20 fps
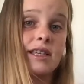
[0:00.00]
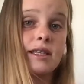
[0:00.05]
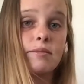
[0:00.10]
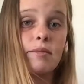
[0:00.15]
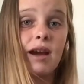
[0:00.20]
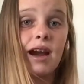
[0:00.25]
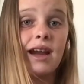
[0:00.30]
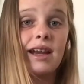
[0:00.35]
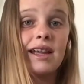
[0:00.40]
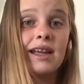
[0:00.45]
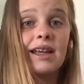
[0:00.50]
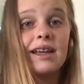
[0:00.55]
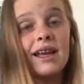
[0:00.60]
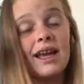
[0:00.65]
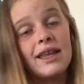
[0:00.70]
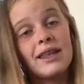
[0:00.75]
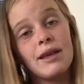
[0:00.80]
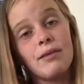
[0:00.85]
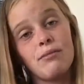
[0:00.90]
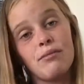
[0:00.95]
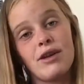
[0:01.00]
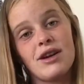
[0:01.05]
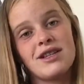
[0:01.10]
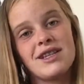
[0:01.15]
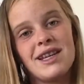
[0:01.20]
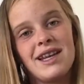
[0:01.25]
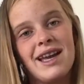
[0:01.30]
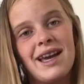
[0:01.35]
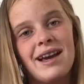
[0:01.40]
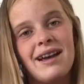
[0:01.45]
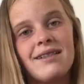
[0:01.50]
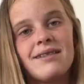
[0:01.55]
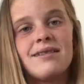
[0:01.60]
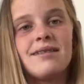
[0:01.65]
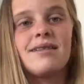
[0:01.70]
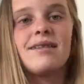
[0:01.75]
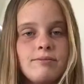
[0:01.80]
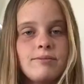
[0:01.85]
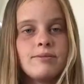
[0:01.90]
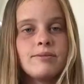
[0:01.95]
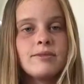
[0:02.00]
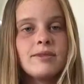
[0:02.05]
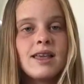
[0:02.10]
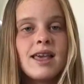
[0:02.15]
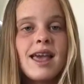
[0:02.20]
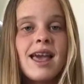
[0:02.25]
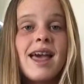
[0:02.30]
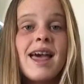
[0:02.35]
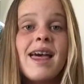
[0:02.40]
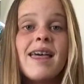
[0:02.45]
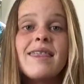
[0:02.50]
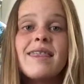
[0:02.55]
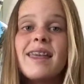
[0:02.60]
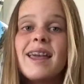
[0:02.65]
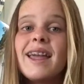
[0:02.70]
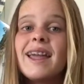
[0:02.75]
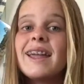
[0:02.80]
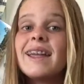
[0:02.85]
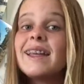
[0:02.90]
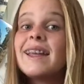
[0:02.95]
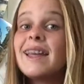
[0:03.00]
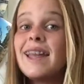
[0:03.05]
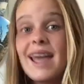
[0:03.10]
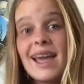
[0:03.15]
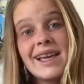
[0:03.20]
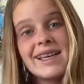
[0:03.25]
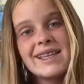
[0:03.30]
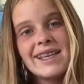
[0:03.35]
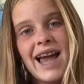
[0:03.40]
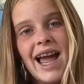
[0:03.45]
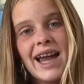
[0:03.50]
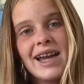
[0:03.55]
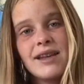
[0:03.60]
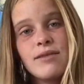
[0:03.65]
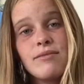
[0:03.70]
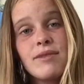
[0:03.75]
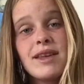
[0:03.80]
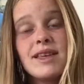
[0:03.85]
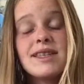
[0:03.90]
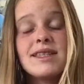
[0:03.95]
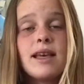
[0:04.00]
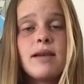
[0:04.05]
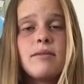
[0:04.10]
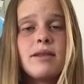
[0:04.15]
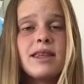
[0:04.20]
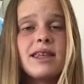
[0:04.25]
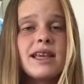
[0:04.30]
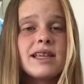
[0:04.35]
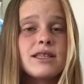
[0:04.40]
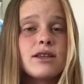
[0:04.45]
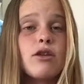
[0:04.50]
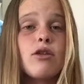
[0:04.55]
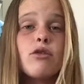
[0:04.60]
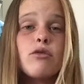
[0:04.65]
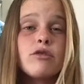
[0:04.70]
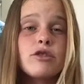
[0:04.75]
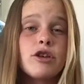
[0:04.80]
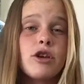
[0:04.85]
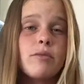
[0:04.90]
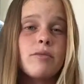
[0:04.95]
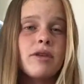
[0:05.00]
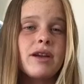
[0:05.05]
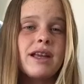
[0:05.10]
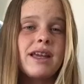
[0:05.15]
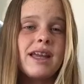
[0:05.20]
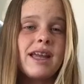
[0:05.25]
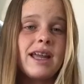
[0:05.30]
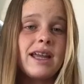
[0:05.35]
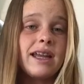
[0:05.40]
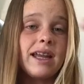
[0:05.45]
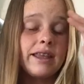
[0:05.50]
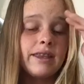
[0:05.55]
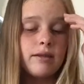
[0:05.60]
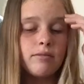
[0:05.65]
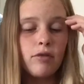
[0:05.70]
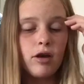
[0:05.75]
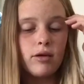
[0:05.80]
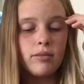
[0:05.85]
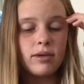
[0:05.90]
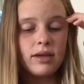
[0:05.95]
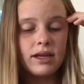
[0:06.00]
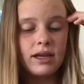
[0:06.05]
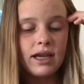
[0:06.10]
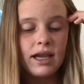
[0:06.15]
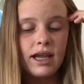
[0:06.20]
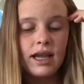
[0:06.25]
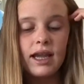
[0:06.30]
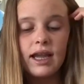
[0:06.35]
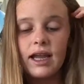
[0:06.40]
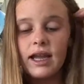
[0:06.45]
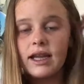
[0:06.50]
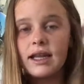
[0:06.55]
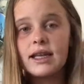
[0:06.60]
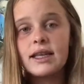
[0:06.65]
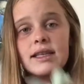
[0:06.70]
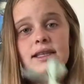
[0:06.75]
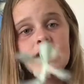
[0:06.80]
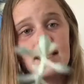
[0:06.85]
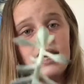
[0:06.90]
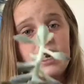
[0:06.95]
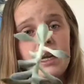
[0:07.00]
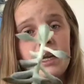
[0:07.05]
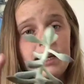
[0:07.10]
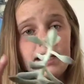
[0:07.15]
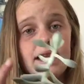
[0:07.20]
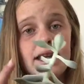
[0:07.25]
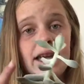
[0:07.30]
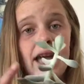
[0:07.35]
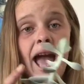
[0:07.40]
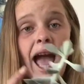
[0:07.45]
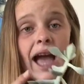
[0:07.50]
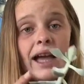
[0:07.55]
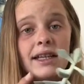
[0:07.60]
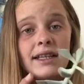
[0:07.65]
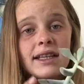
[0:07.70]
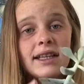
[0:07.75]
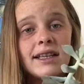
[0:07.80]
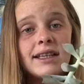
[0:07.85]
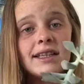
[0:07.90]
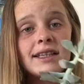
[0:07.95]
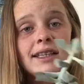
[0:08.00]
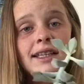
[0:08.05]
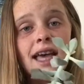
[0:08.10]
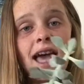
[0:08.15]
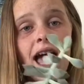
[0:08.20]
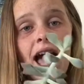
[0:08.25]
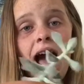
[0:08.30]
spray it in and then brush it out. The next item is something that's also pretty in at the moment. It is a cactus.